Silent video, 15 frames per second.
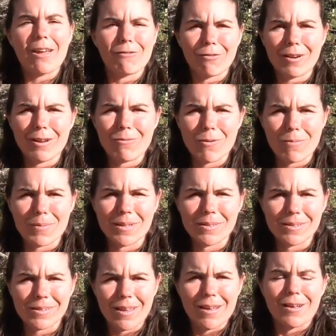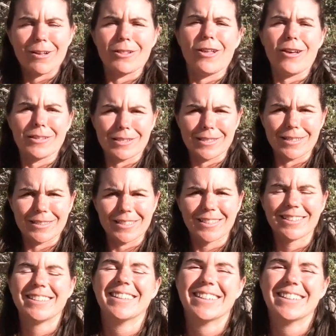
every woman's closet,